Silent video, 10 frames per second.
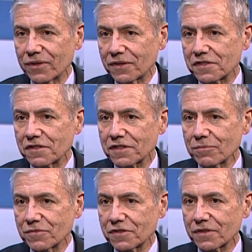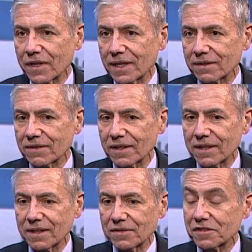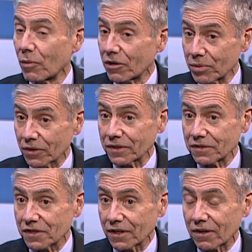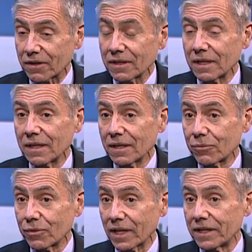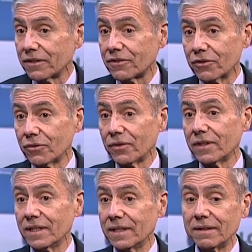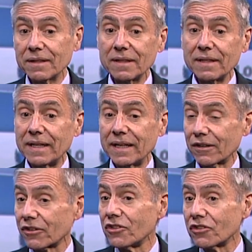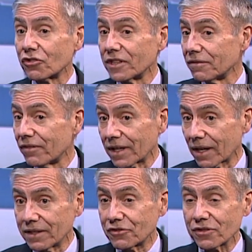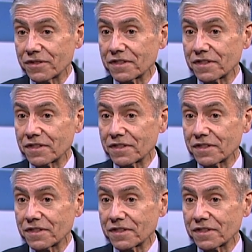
The systems that smart buildings are related to, the air conditioning and ventilation